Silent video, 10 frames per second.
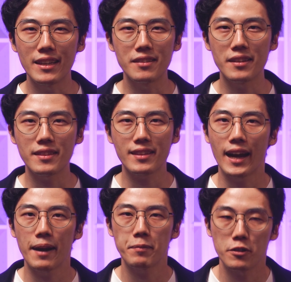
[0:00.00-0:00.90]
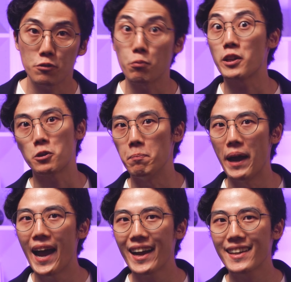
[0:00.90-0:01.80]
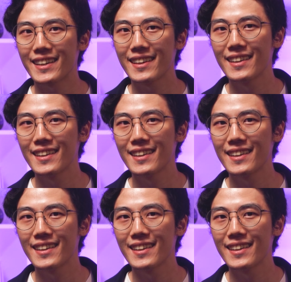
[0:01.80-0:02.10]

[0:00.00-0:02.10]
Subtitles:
Is it time to switch back?